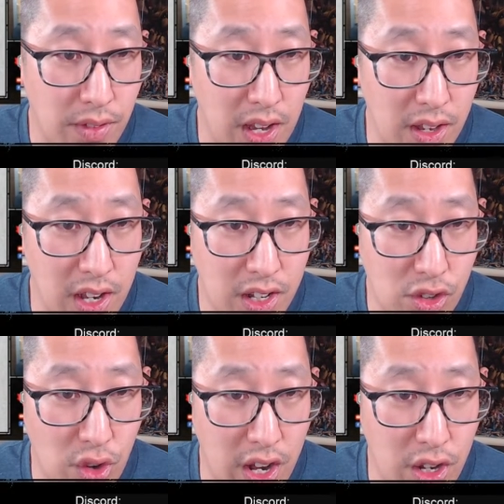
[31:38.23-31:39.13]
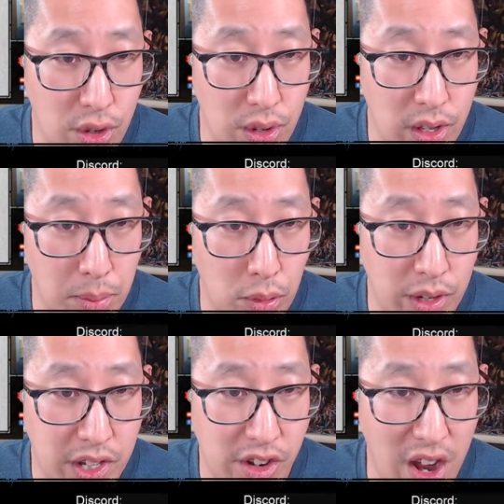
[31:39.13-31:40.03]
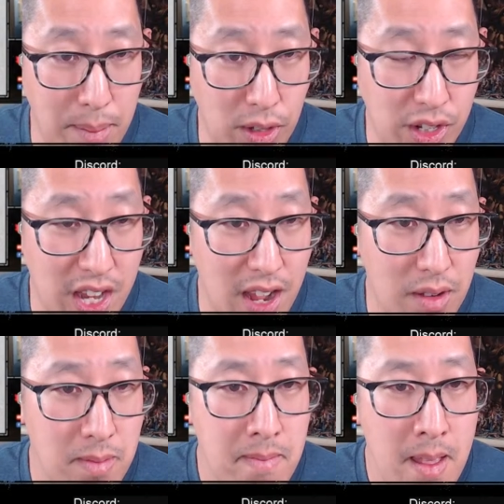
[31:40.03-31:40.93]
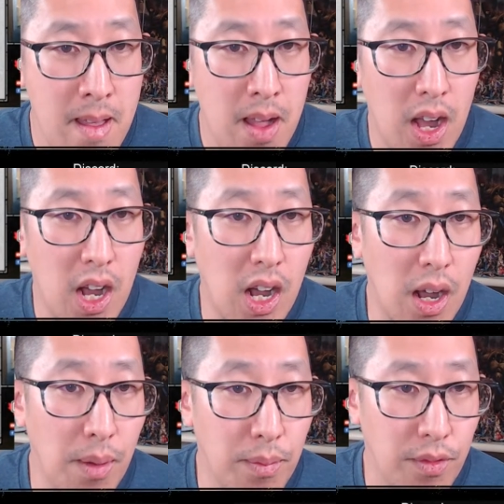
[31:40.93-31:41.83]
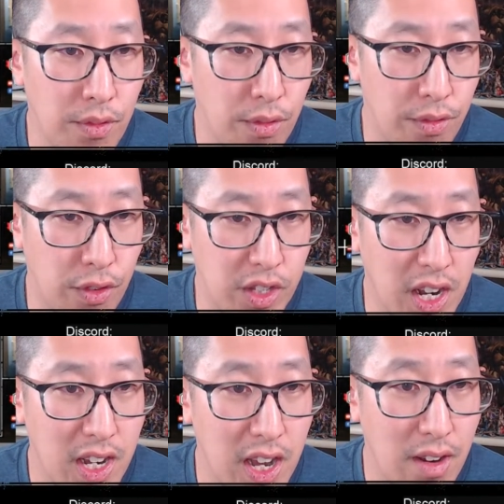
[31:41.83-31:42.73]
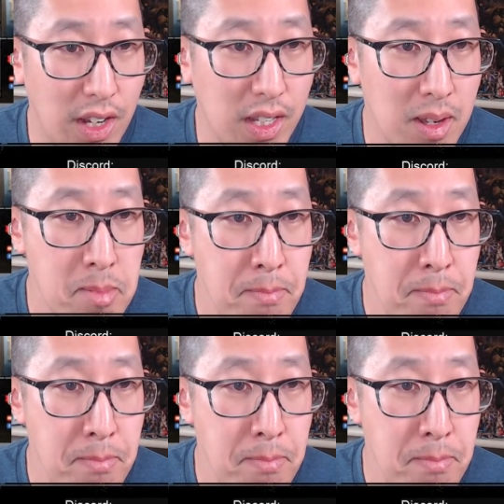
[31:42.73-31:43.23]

and Nick is trying to do the deploy scramblers now for secondaries.